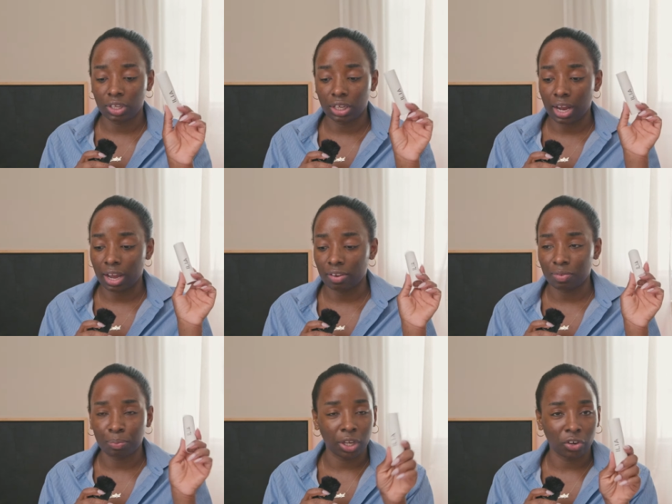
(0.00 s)
it. I've
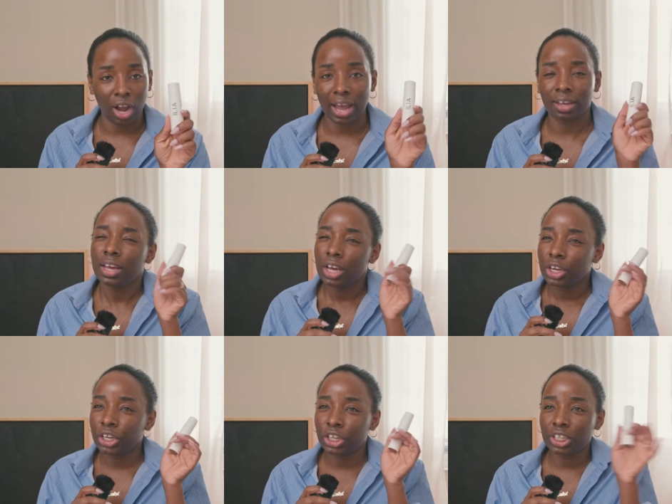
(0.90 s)
been playing around. I
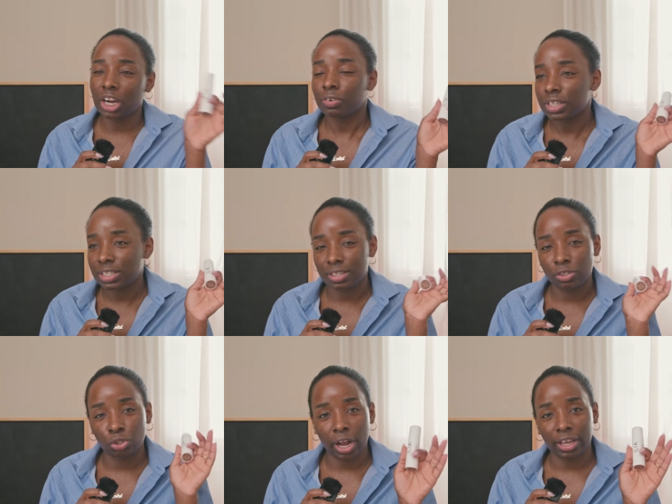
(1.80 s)
could not
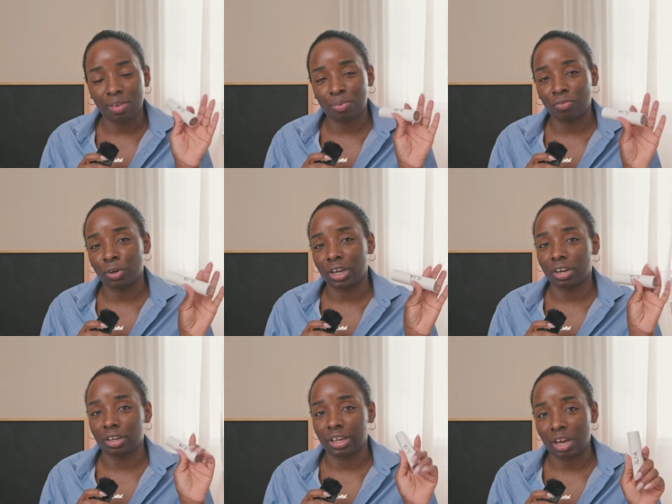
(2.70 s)
resist trying it before I
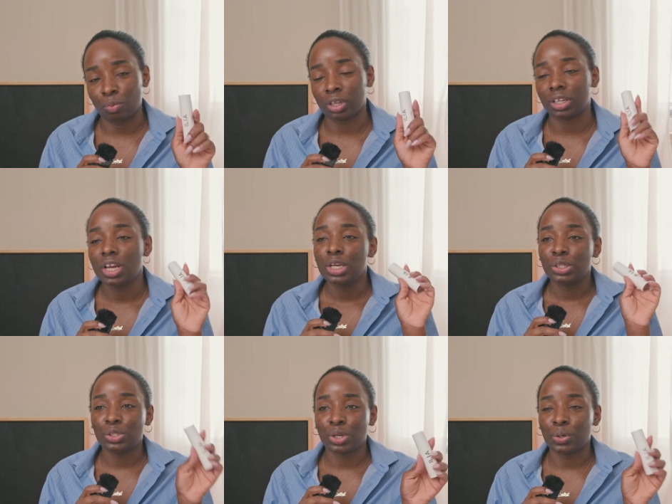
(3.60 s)
got on camera.
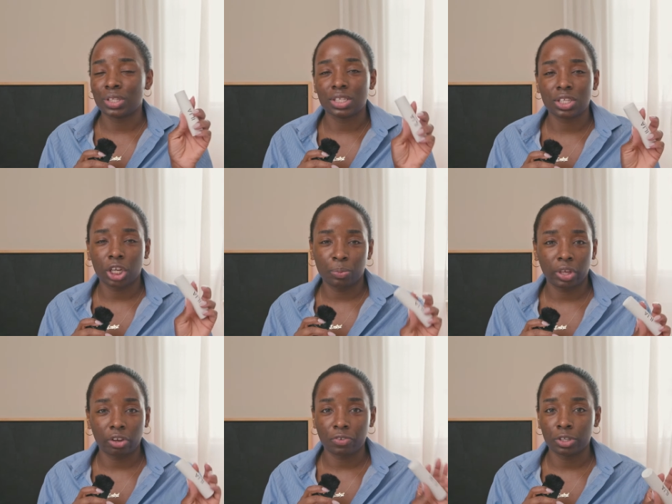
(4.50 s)
So this isn't going to be
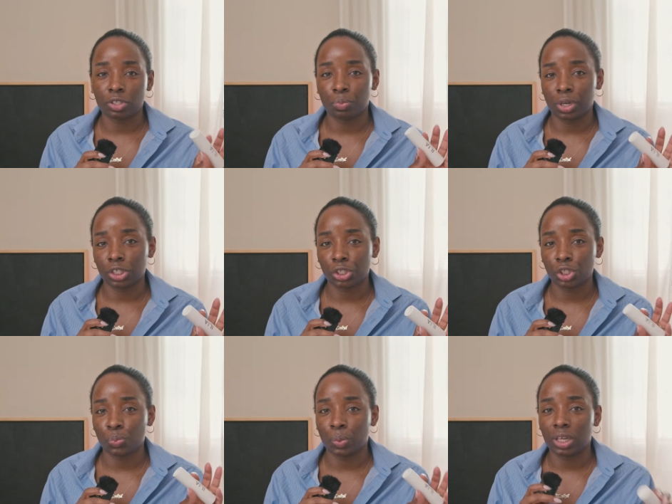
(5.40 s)
like a first
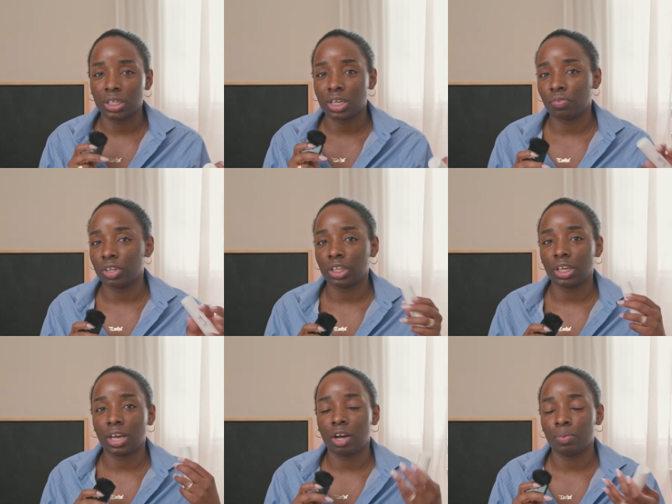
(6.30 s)
impressions, but
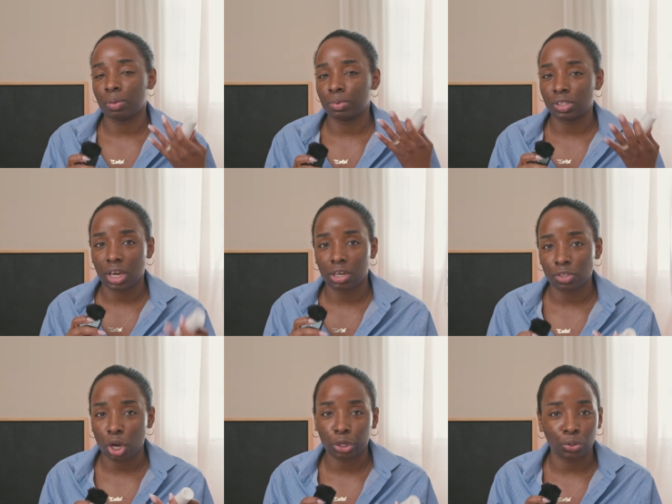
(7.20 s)
definitely I'll be able to kind of
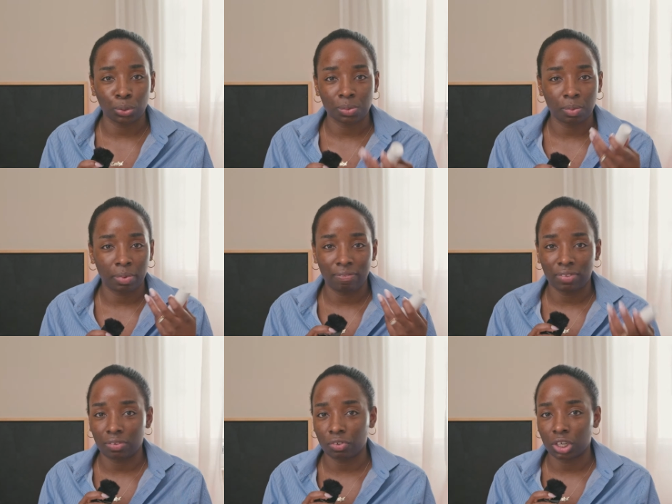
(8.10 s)
talk you through some of my
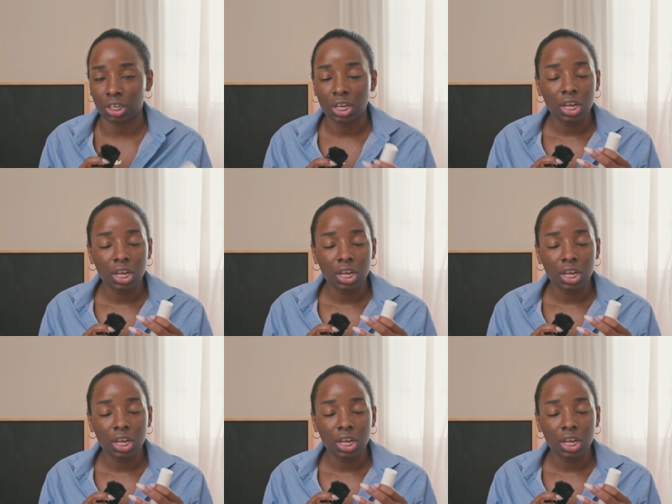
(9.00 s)
favorite